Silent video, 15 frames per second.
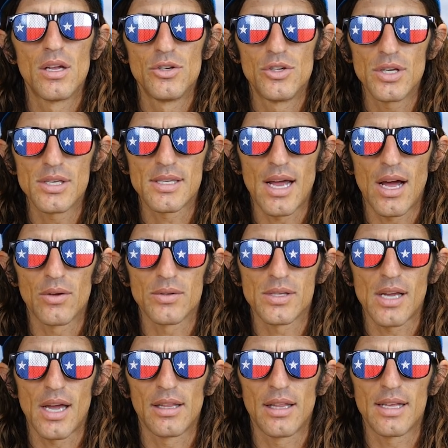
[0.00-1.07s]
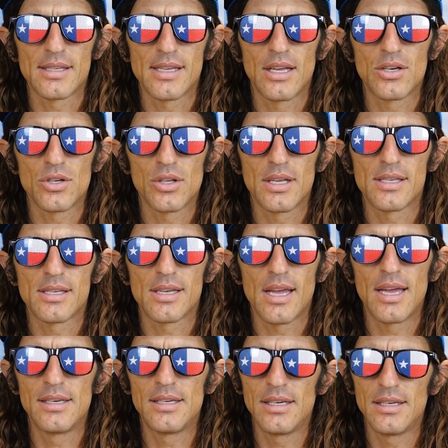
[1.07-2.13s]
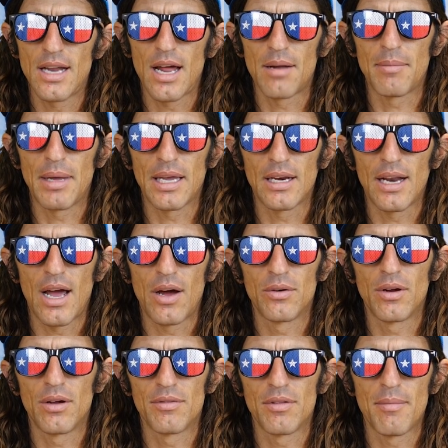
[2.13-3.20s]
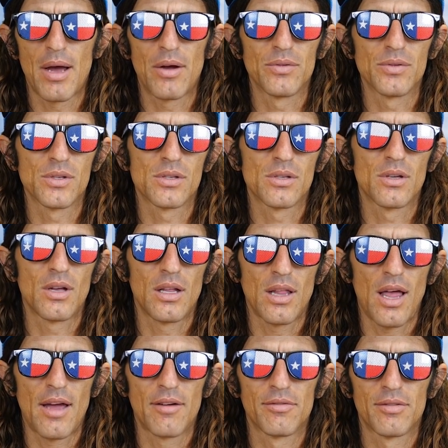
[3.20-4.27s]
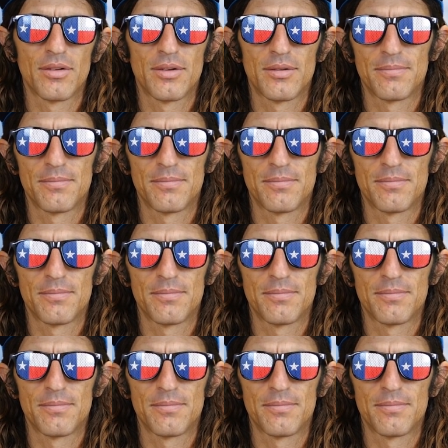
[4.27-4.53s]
just outside Los Angeles, and did not make it out of the mountains alive.